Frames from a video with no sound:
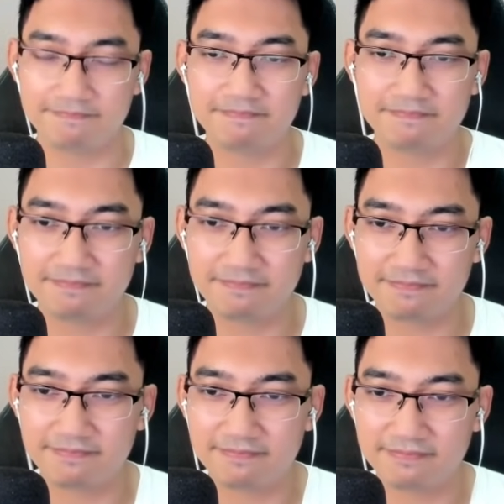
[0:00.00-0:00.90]

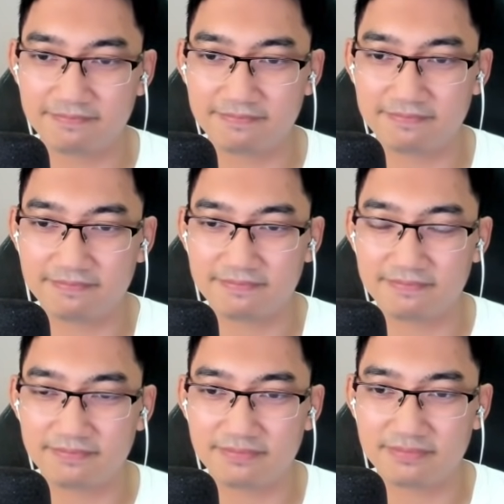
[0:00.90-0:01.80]

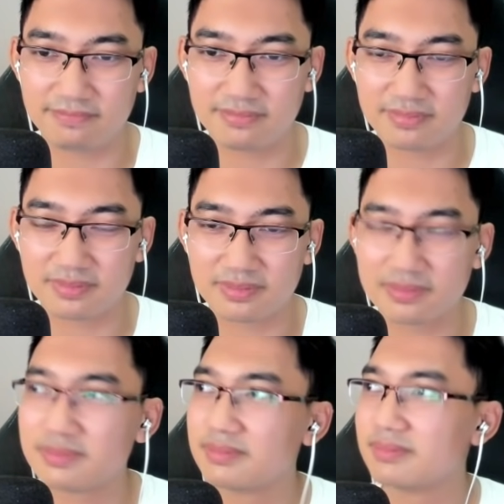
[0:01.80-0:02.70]

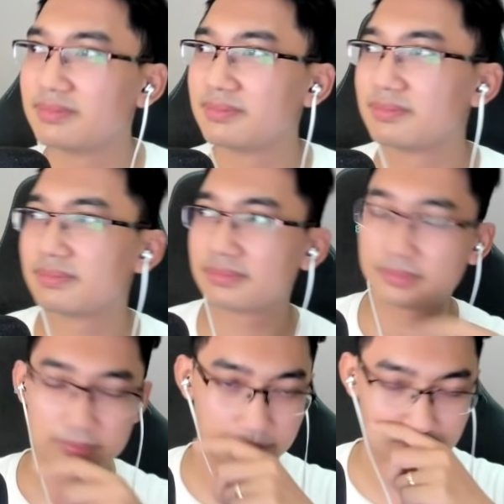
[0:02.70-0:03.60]

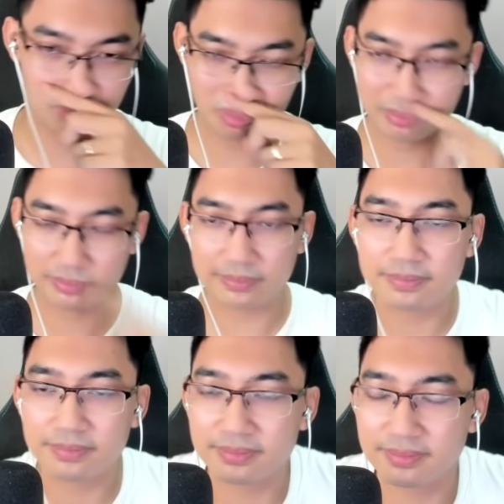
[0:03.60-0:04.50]

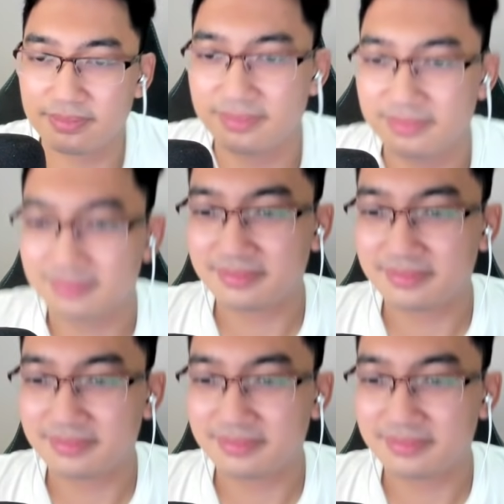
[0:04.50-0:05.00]
(not speaking)